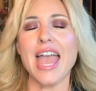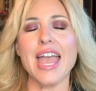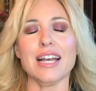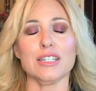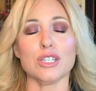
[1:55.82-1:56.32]

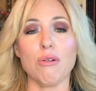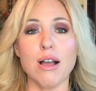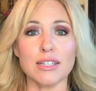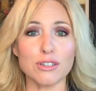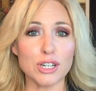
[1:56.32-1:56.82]
And so
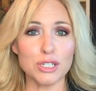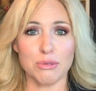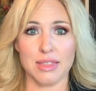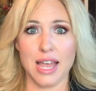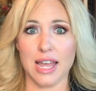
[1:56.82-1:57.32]
I started
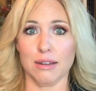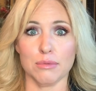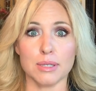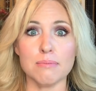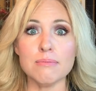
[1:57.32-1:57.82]
doing that and it
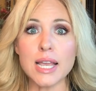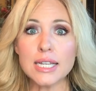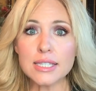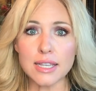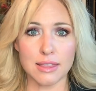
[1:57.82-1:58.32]
was
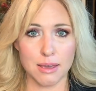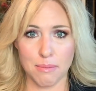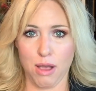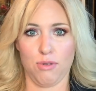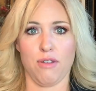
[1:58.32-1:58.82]
amazing the
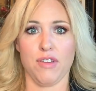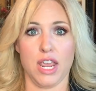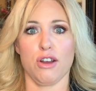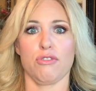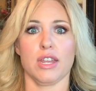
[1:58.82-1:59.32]
amount of
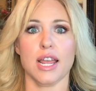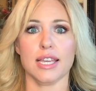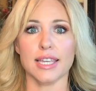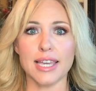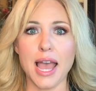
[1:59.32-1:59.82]
hair that I
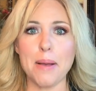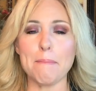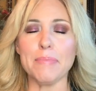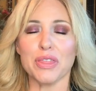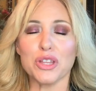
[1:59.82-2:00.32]
could get.
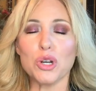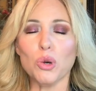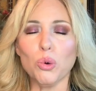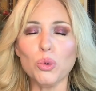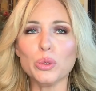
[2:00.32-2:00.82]
But the
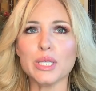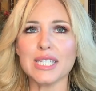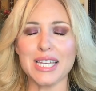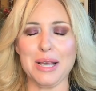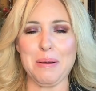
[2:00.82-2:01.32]

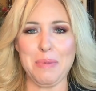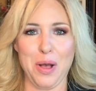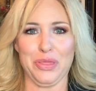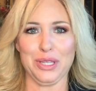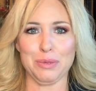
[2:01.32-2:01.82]
coolest thing
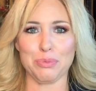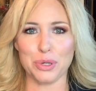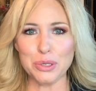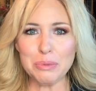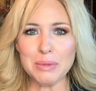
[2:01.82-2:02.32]
about this
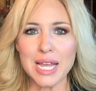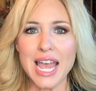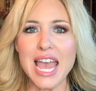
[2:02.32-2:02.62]
broom